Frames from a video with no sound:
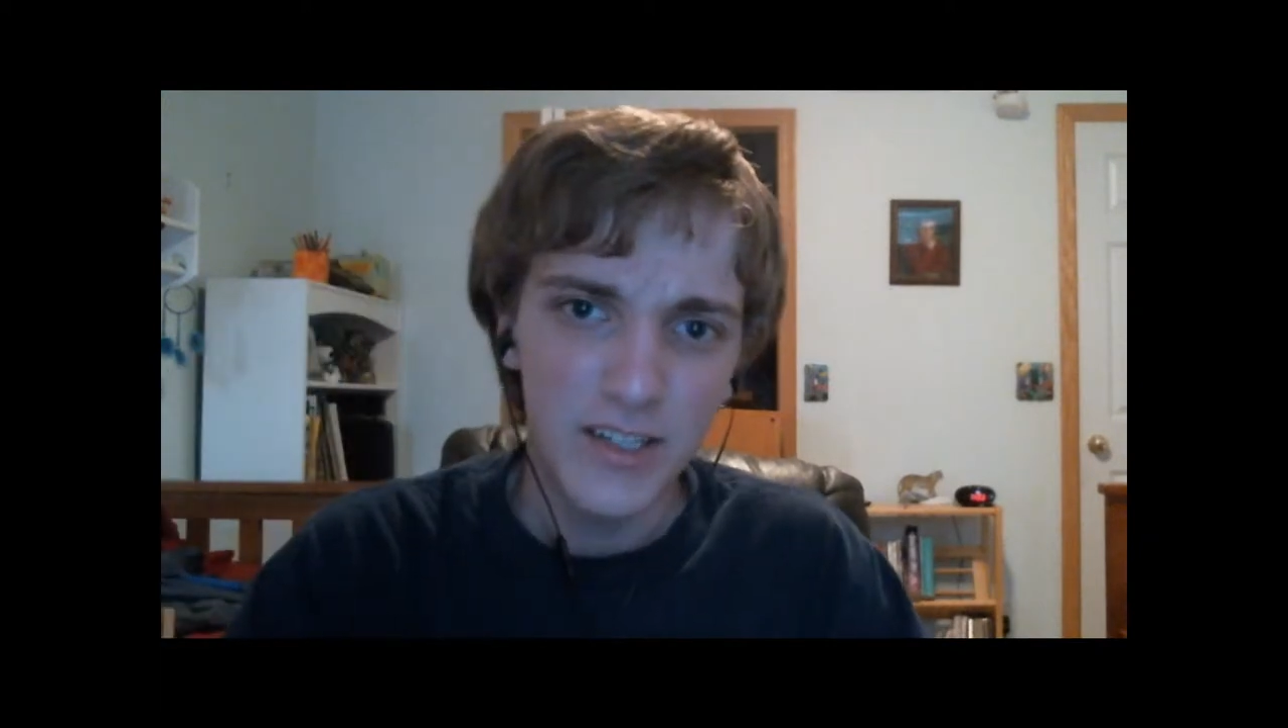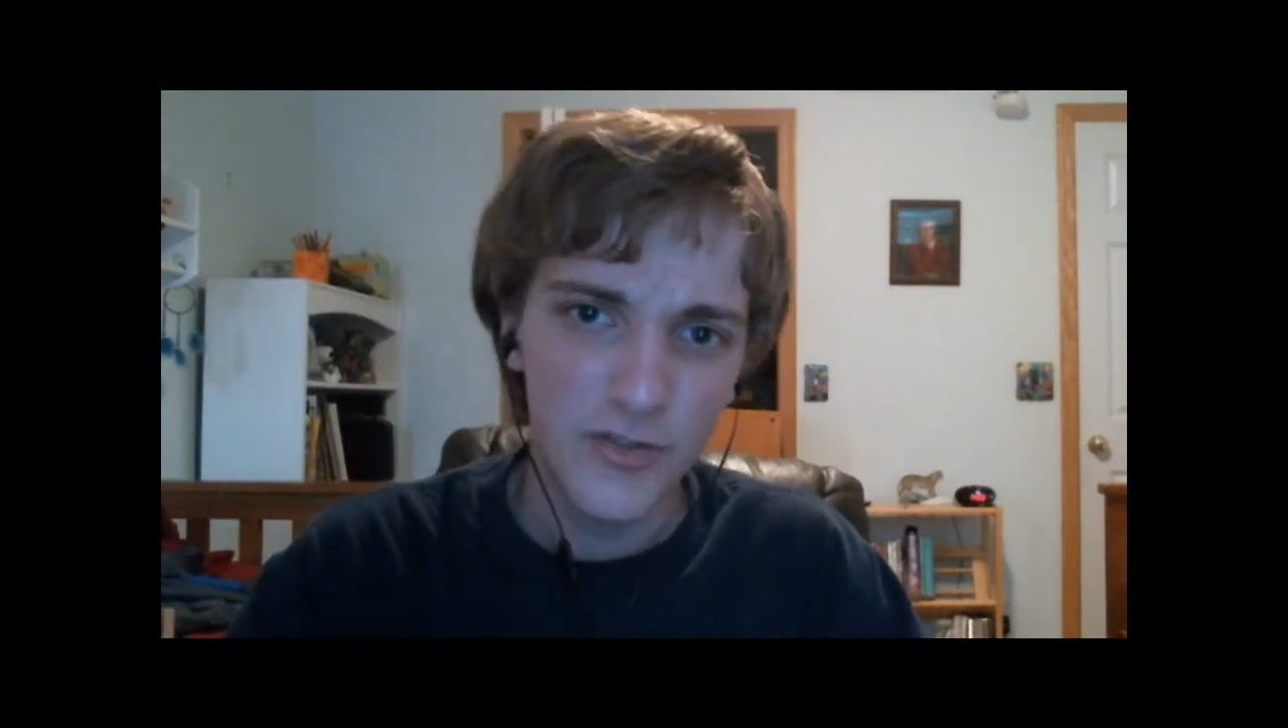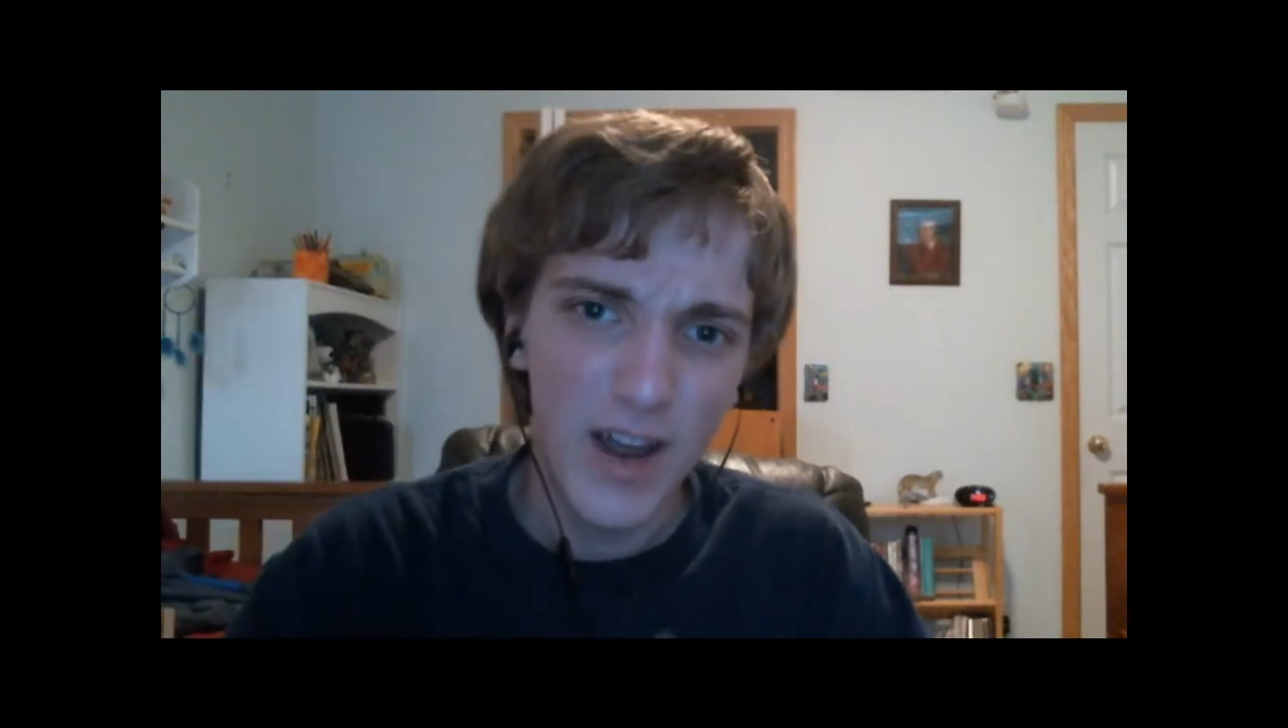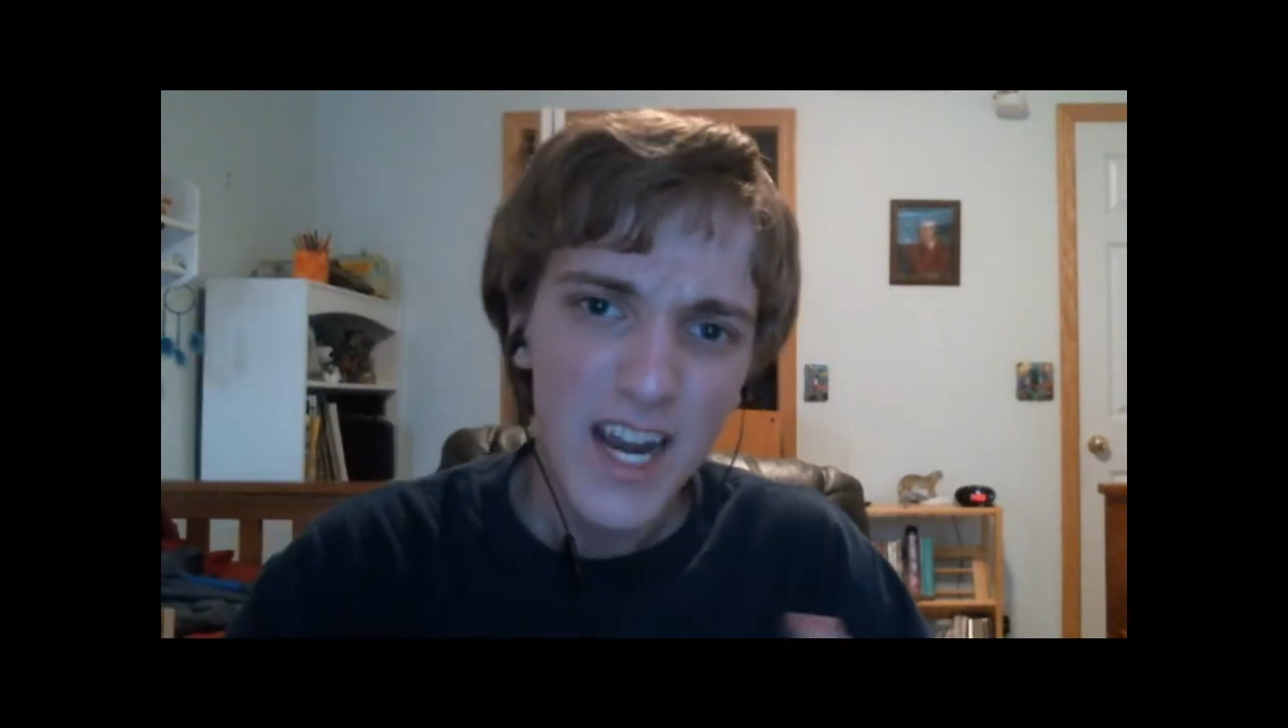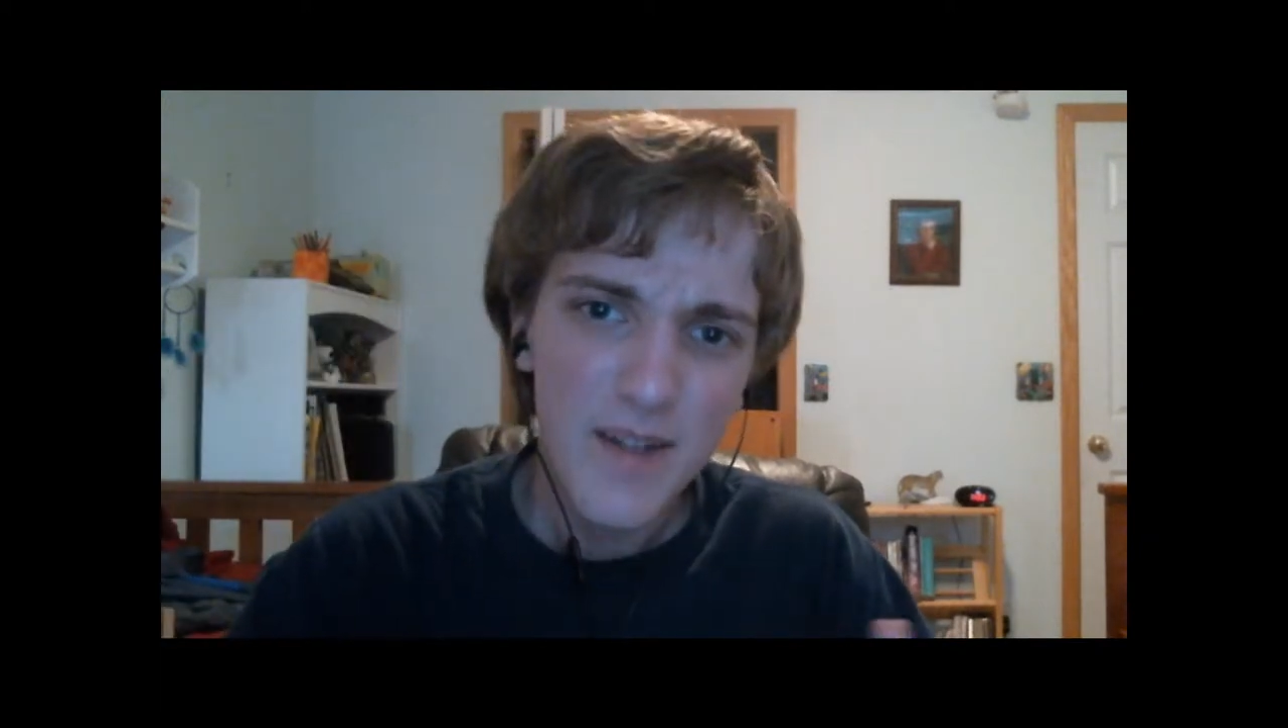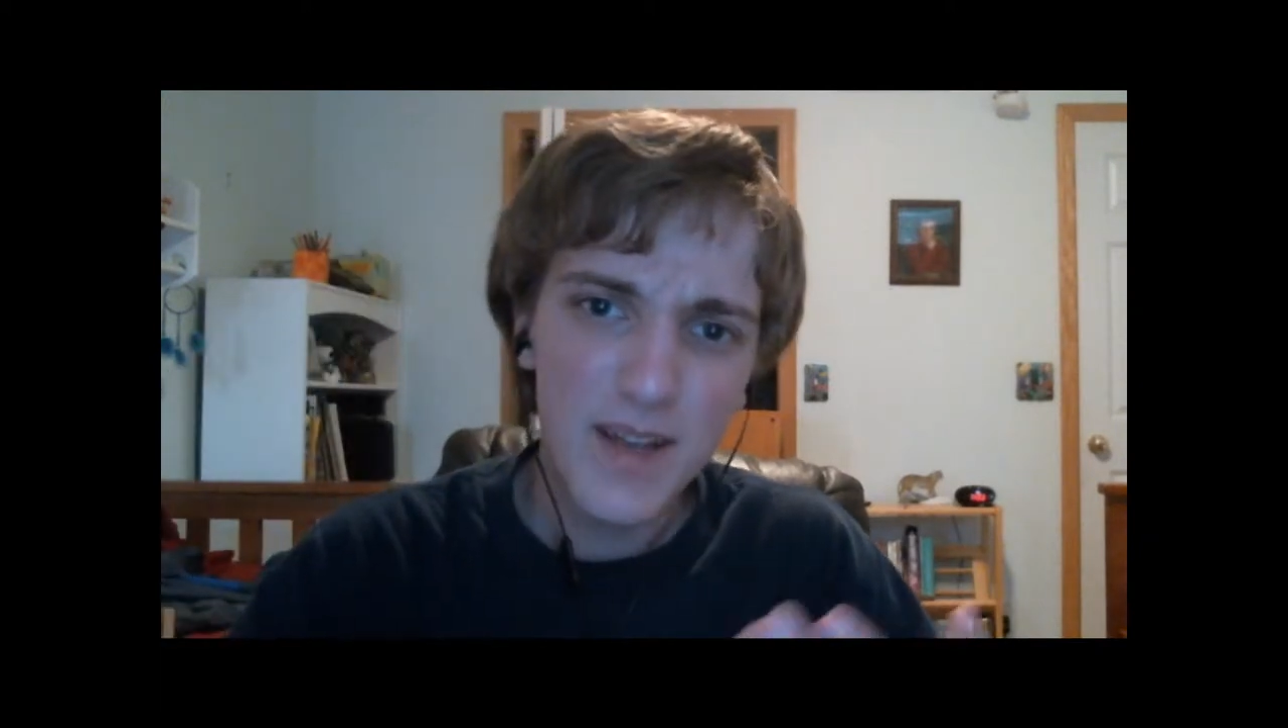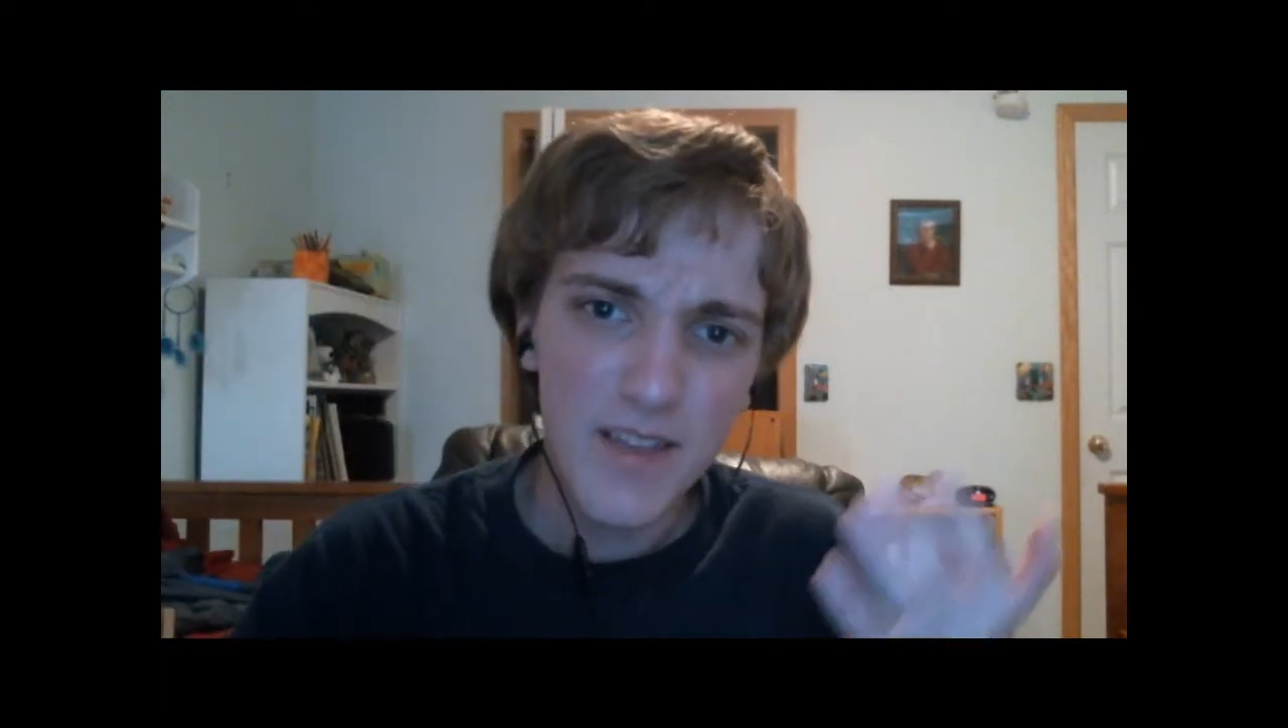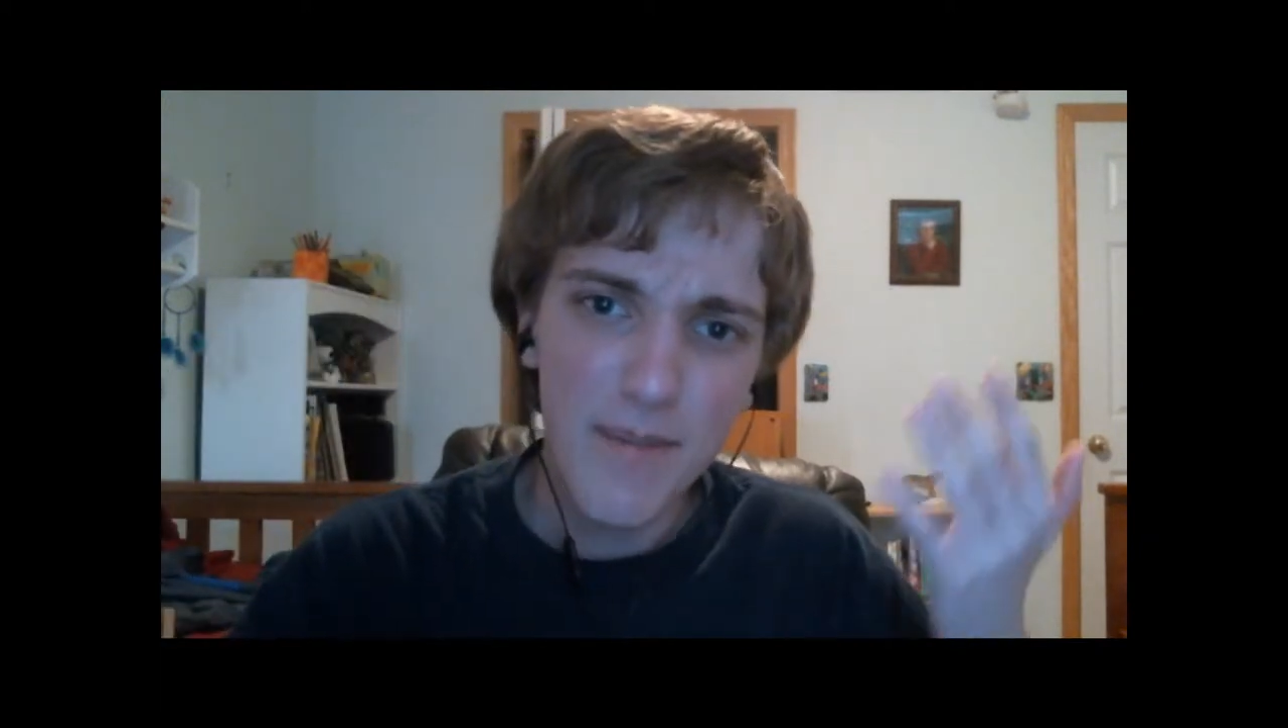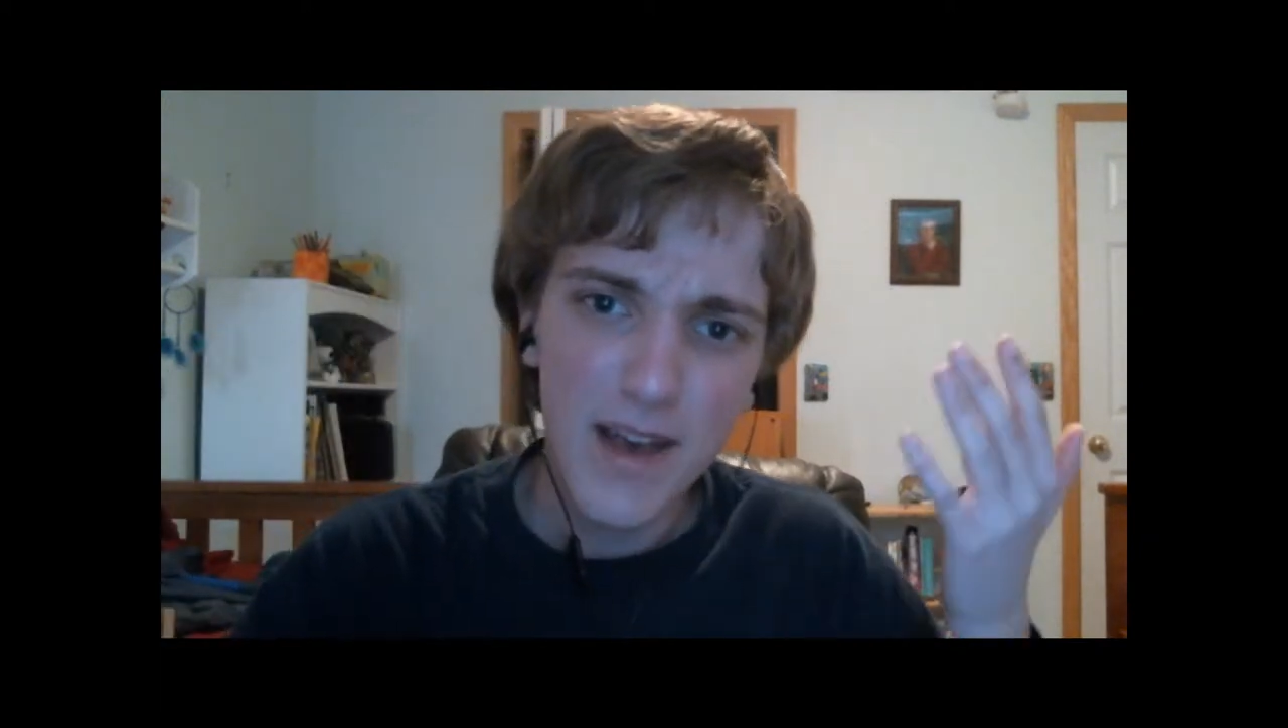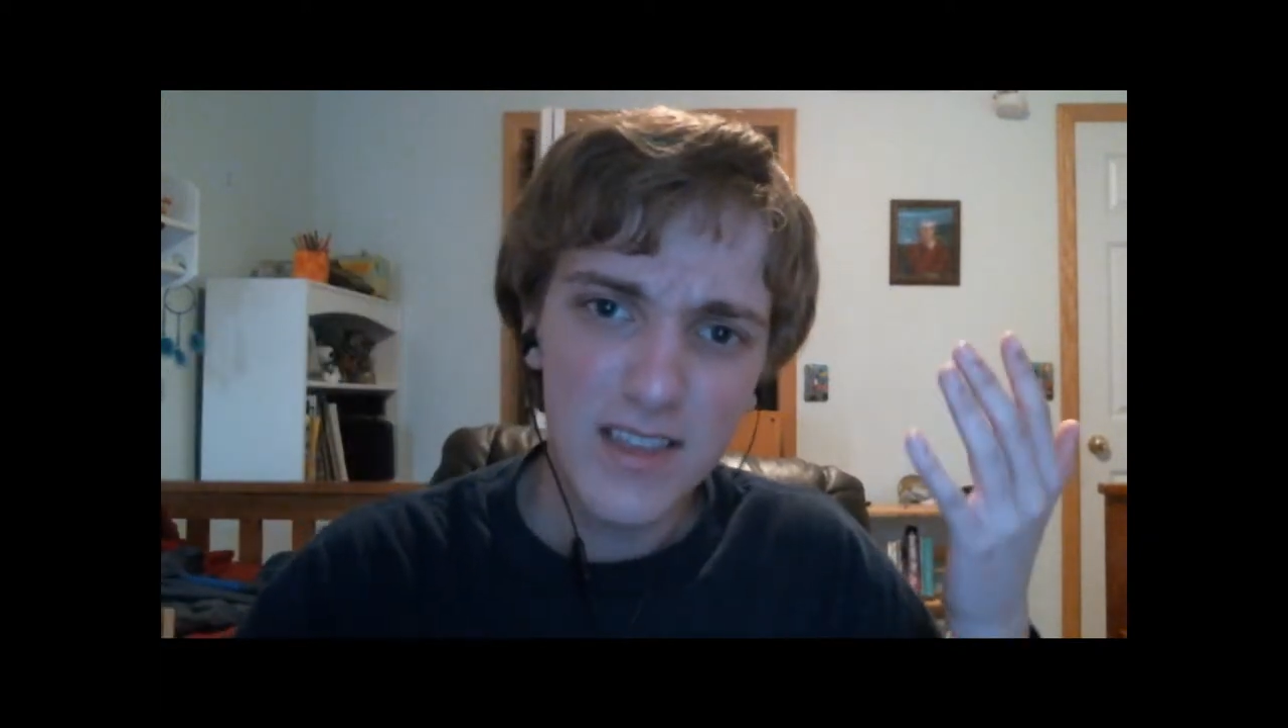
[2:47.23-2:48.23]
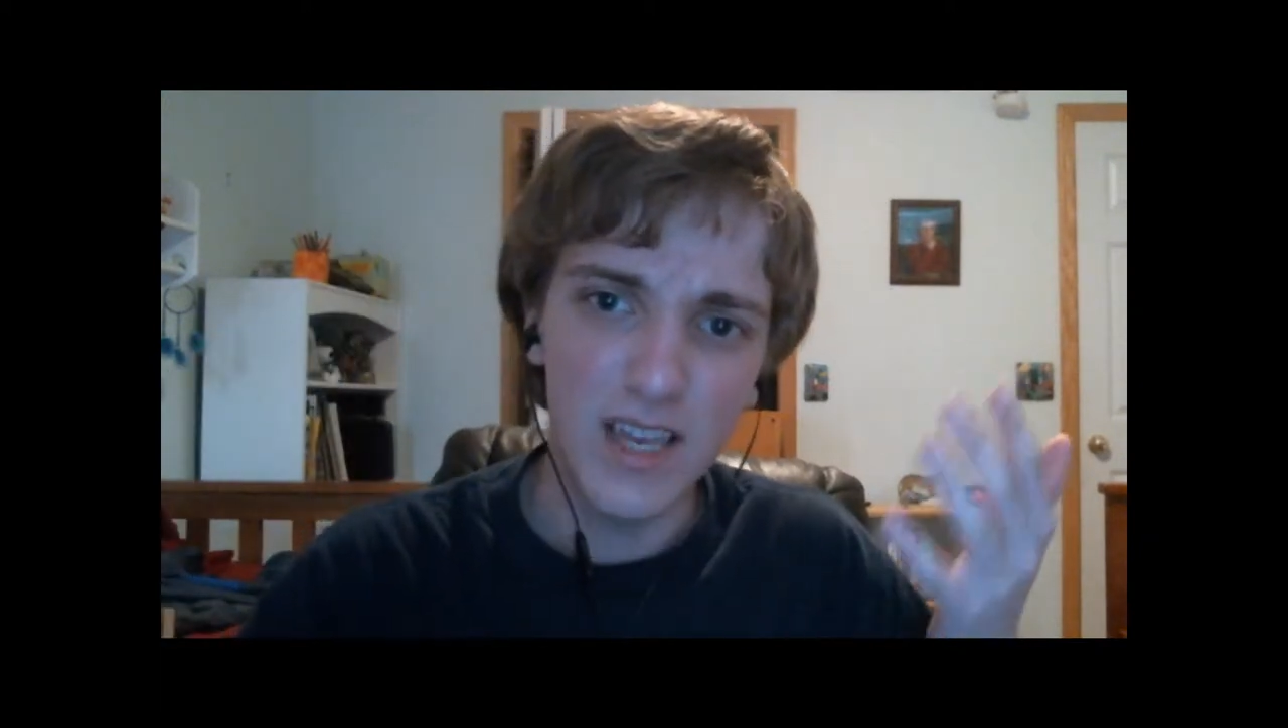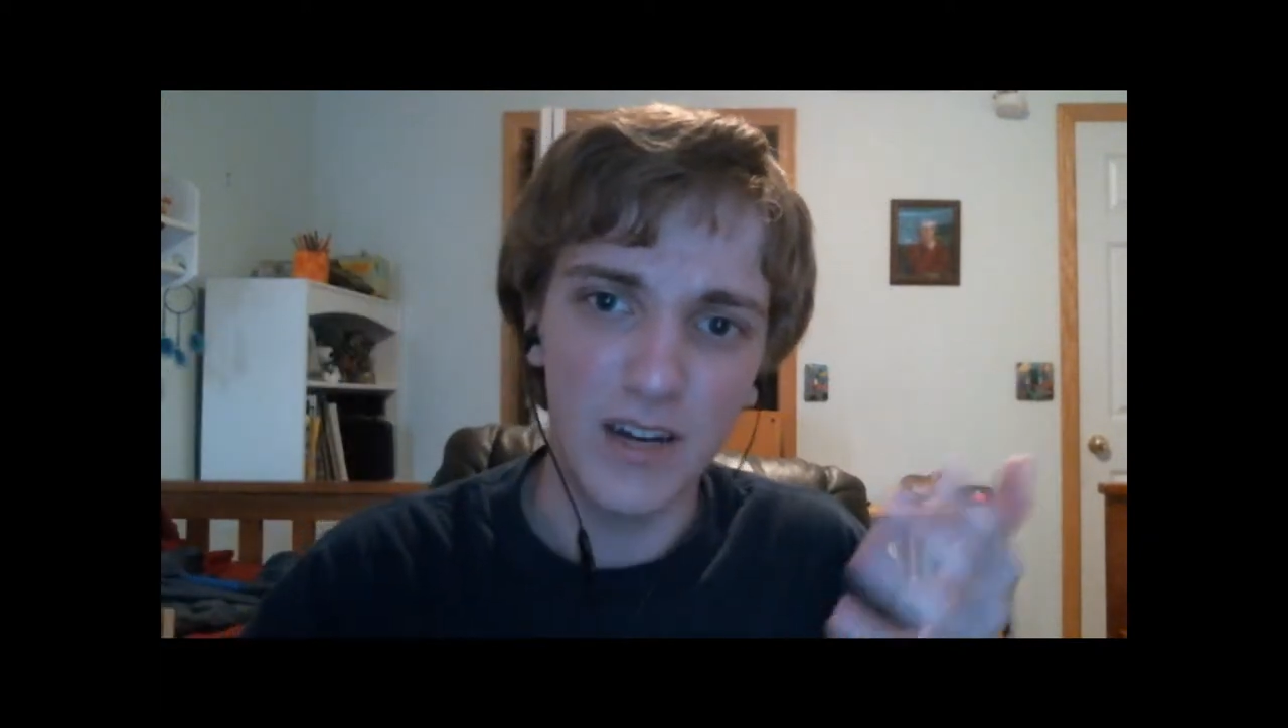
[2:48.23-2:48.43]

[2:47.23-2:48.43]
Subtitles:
try to make the best